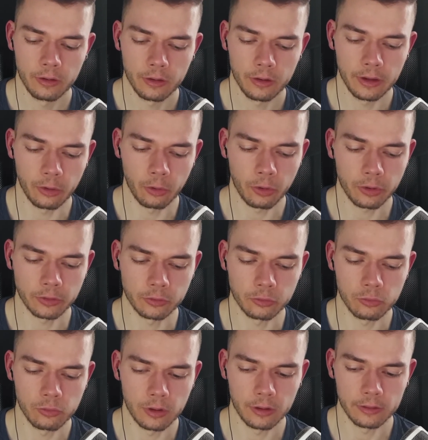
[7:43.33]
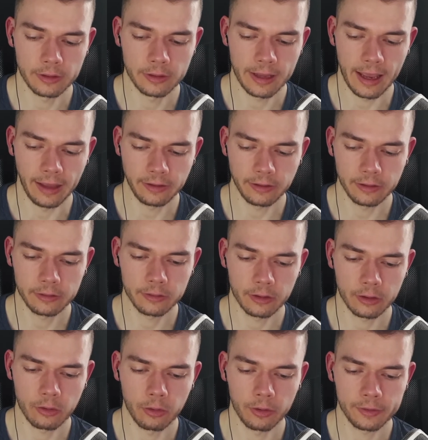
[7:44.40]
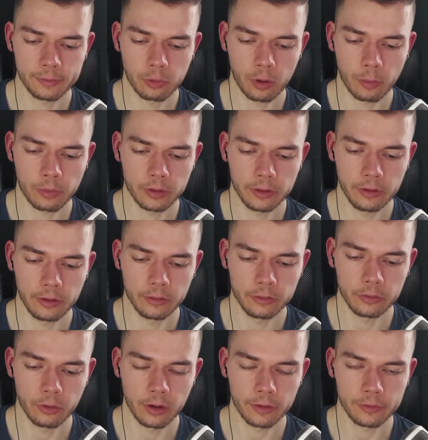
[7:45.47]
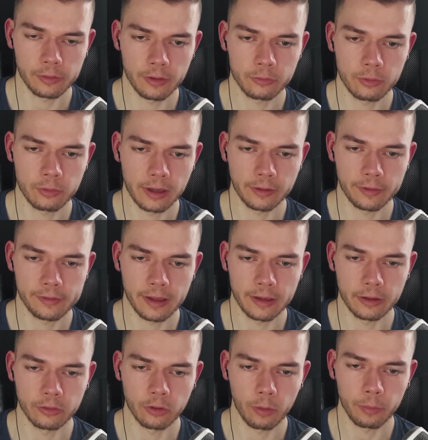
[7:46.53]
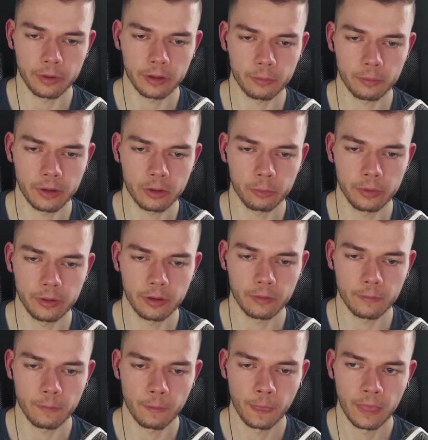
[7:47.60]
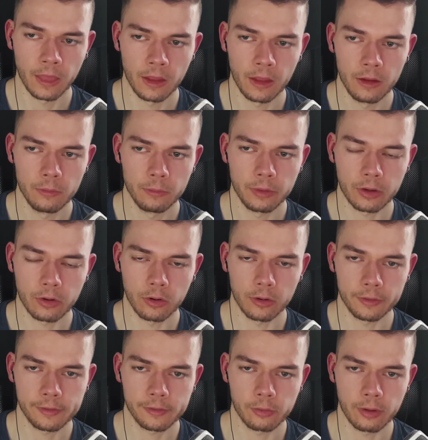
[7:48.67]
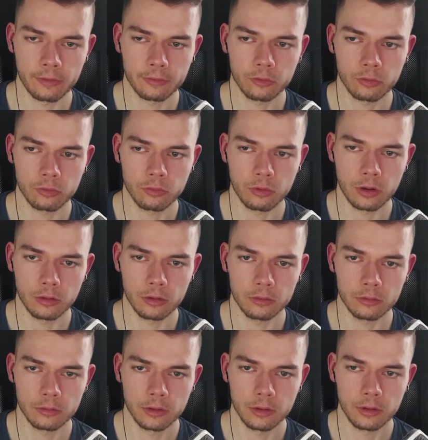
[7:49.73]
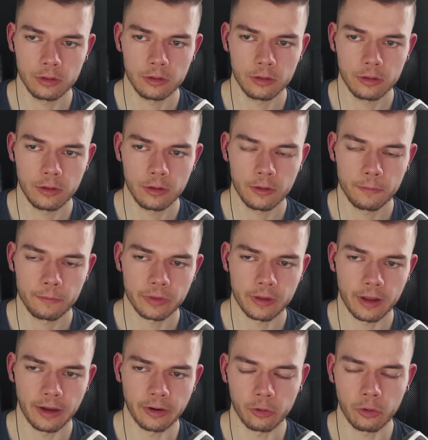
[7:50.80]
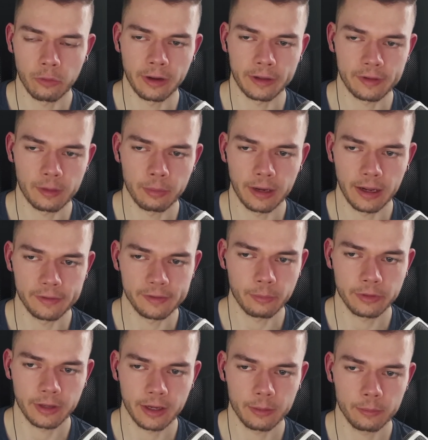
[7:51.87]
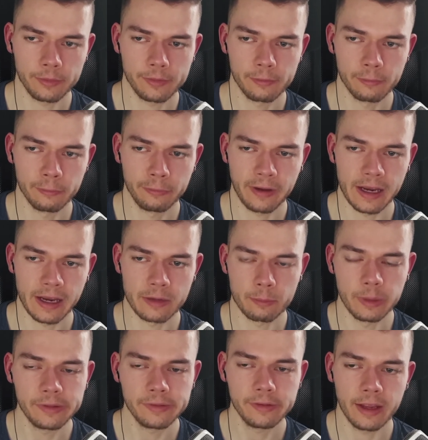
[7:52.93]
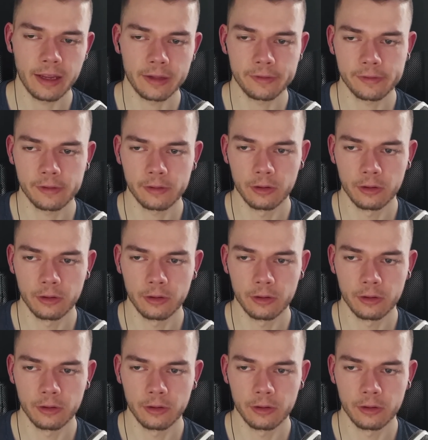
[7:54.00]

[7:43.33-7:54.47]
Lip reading: in order to edit a course properly, you also have to understand the topic, in my opinion, because you have to, I don't know, for example, I sometimes find mistakes